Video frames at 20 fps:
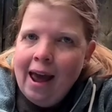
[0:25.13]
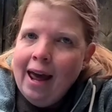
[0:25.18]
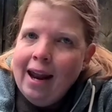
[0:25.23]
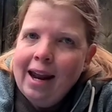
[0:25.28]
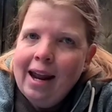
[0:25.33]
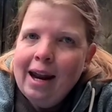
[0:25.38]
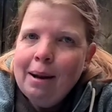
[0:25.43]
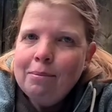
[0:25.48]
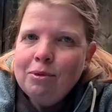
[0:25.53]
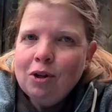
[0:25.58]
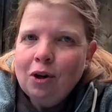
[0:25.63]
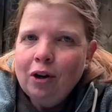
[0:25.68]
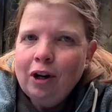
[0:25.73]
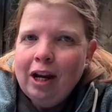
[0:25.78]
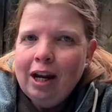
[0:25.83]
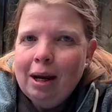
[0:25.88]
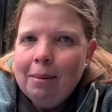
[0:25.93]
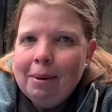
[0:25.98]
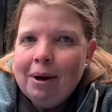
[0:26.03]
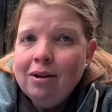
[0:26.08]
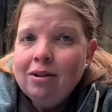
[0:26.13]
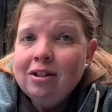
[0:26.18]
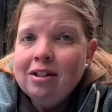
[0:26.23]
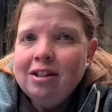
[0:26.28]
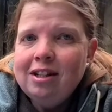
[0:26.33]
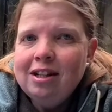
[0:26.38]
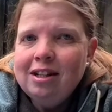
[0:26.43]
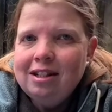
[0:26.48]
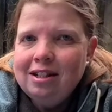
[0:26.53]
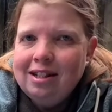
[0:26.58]
And then I'm talking about
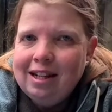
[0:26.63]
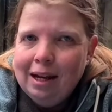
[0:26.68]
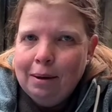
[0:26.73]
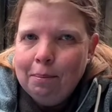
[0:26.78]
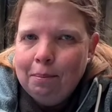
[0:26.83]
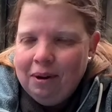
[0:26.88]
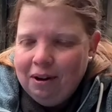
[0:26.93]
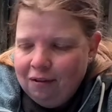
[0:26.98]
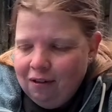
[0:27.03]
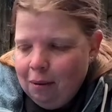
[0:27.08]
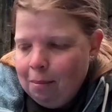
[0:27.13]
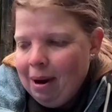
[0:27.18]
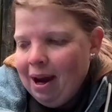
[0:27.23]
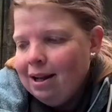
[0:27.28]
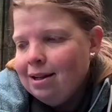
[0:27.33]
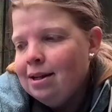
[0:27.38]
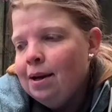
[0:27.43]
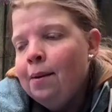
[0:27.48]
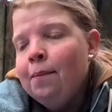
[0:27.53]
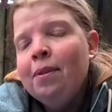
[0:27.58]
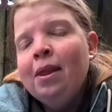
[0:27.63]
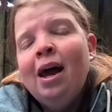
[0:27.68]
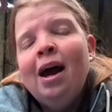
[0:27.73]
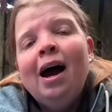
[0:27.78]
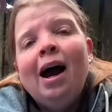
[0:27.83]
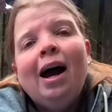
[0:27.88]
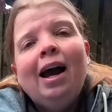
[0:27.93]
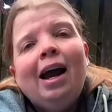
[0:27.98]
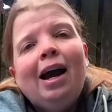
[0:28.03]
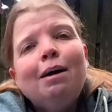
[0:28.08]
the Zenbivy bed.
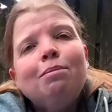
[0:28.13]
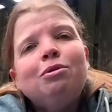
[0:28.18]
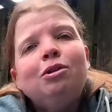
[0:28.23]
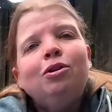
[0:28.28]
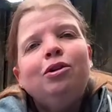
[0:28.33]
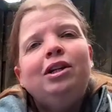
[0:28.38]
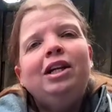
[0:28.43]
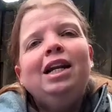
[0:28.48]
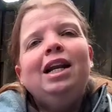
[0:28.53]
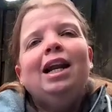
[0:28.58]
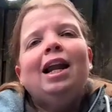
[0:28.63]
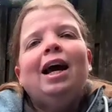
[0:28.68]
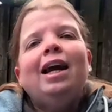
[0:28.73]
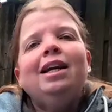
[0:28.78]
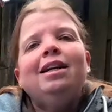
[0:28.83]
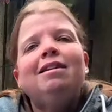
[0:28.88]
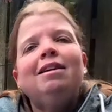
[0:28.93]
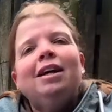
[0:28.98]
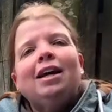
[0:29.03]
I absolutely like